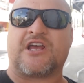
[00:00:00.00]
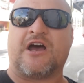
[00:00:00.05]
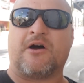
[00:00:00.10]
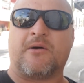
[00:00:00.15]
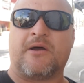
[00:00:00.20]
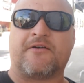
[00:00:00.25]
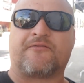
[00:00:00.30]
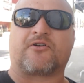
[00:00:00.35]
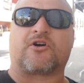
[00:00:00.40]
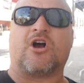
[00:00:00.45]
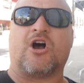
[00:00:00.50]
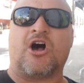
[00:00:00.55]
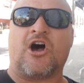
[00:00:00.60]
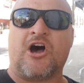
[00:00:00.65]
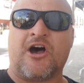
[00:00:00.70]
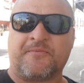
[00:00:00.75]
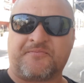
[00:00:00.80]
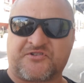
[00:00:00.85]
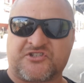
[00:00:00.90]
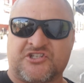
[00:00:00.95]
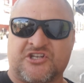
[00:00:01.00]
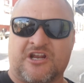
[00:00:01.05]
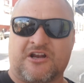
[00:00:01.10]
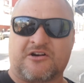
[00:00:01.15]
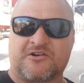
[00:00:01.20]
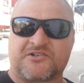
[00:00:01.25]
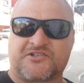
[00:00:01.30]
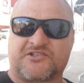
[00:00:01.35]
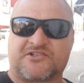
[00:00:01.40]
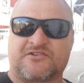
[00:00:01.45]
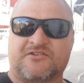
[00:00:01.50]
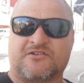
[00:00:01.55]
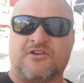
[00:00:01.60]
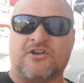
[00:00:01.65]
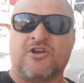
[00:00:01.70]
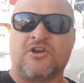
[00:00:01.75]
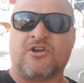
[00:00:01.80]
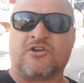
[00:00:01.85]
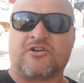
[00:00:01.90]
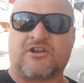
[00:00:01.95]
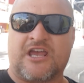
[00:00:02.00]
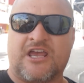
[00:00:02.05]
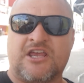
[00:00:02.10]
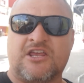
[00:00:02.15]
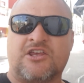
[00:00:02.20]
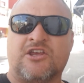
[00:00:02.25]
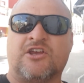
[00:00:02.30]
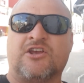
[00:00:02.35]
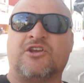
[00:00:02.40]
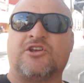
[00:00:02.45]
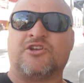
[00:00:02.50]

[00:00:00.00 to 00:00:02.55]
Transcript: However, upstairs, okay,